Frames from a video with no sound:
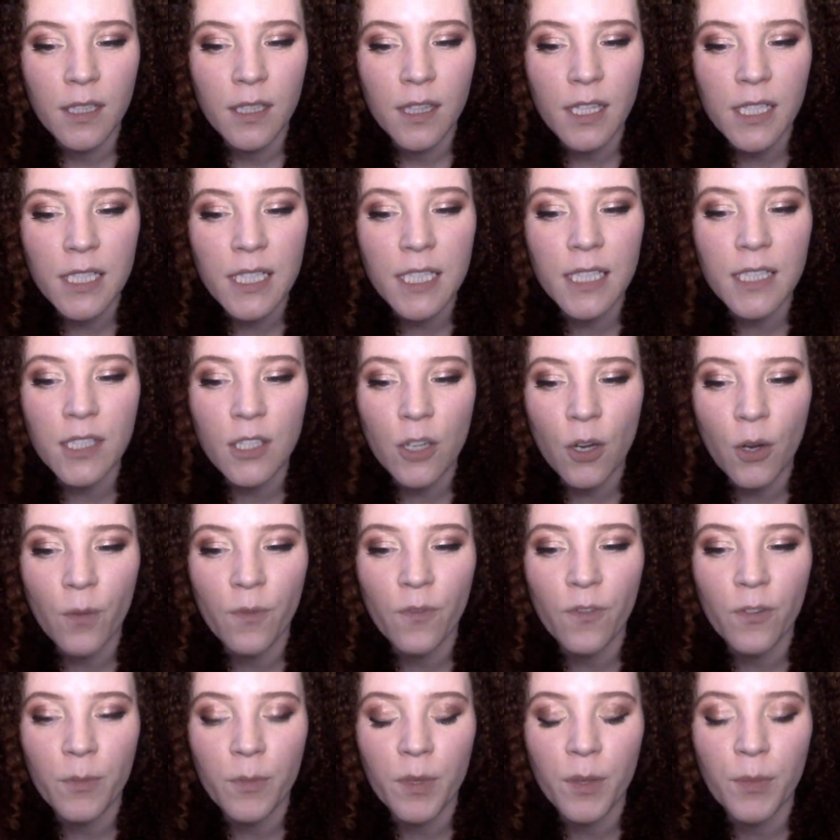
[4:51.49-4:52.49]
this hits home
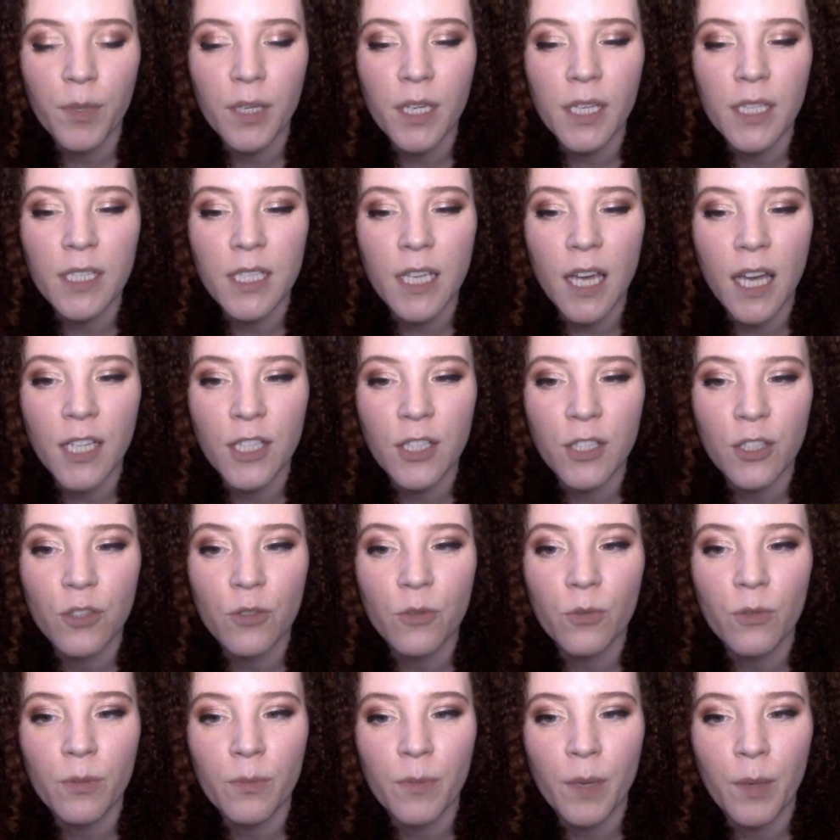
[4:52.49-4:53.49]
for me because I
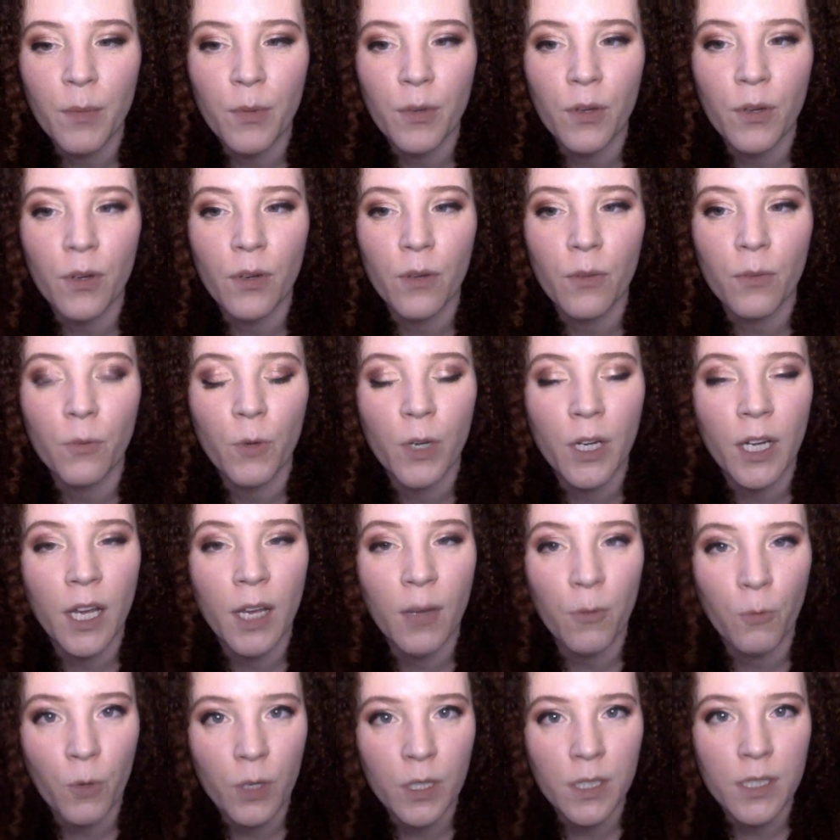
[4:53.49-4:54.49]
do remember when
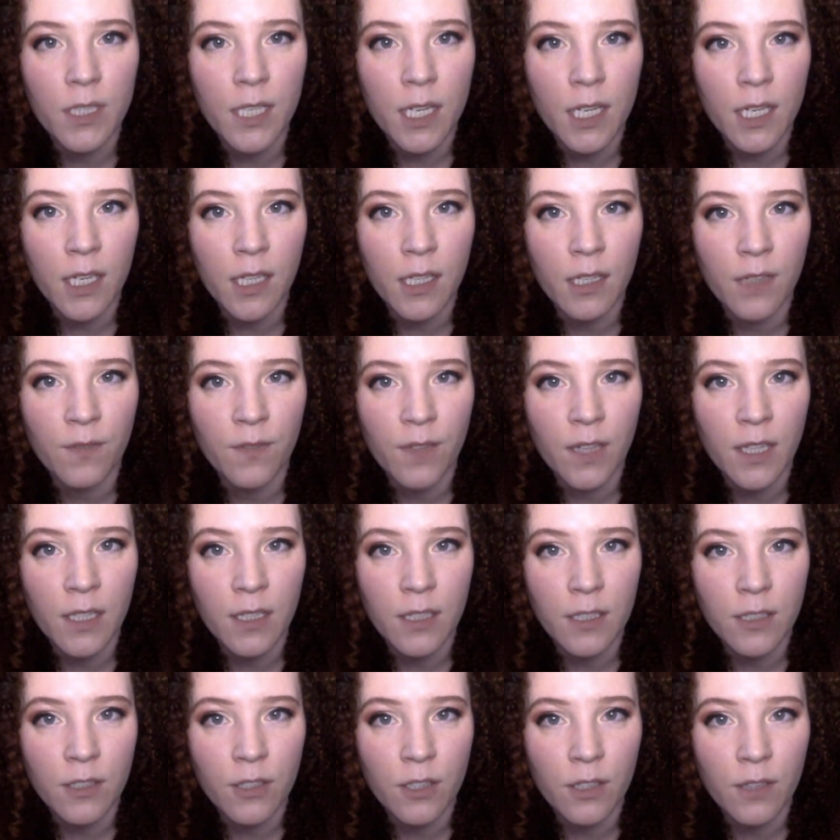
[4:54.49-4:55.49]
I was taken
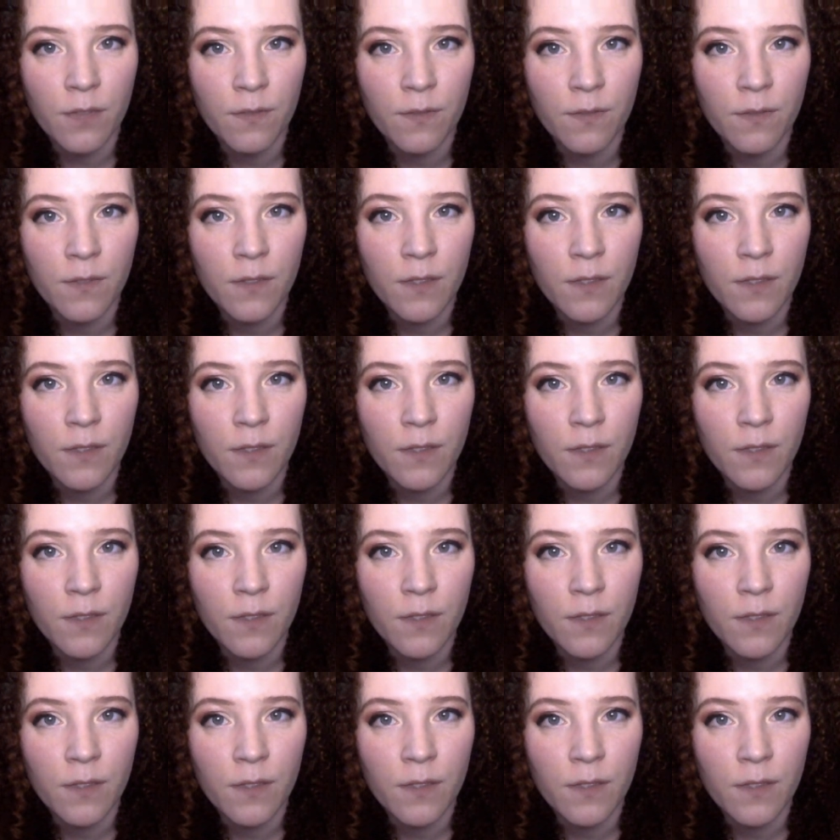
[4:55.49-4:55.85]
advantage of.